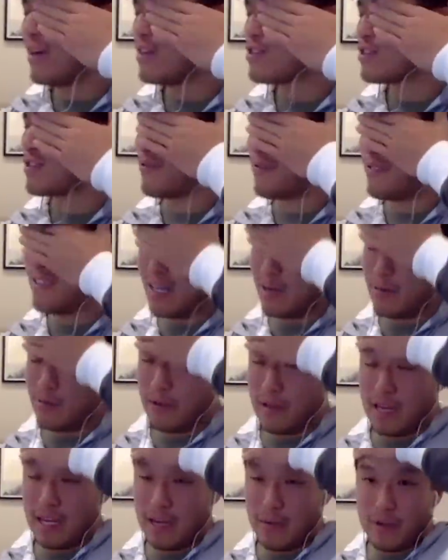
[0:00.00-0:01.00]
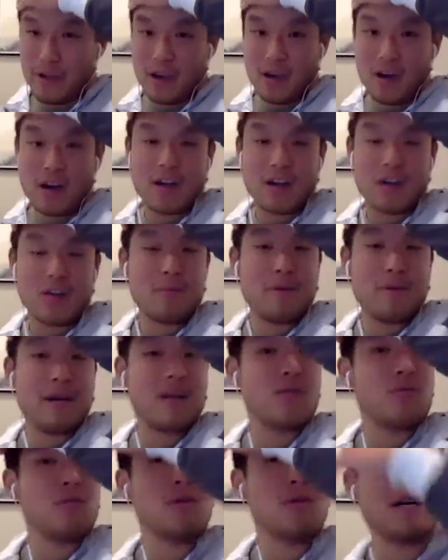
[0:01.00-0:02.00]
also feel oh. like we we are no
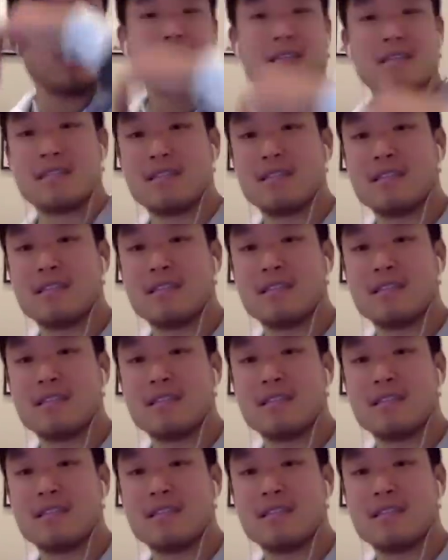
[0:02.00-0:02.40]
matter what.